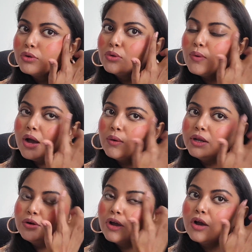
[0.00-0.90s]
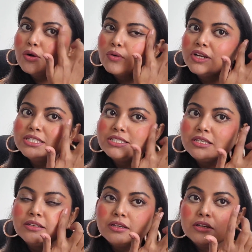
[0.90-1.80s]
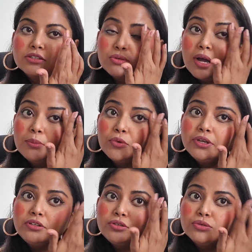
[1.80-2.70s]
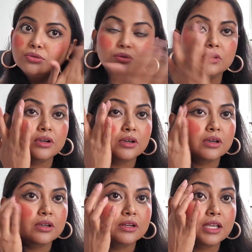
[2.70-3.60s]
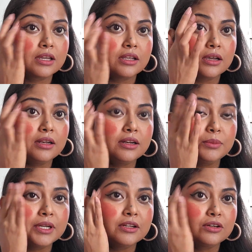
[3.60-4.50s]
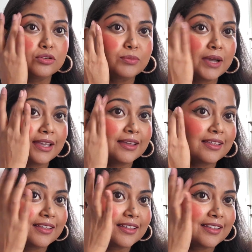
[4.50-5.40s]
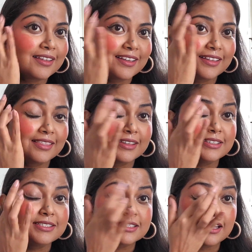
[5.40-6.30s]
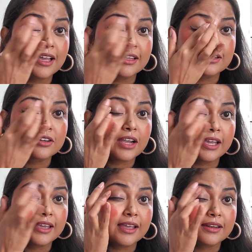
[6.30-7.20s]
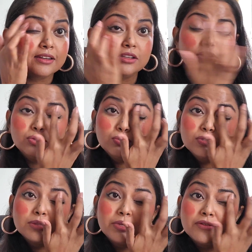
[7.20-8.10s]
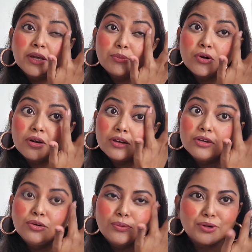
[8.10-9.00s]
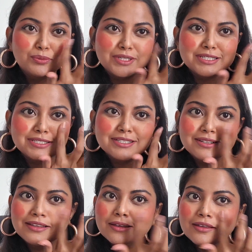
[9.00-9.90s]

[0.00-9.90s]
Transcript: Wow, I look crazy. So I'm going to take it a little bit into my lids and try and use a bit of that product. You don't want to waste it.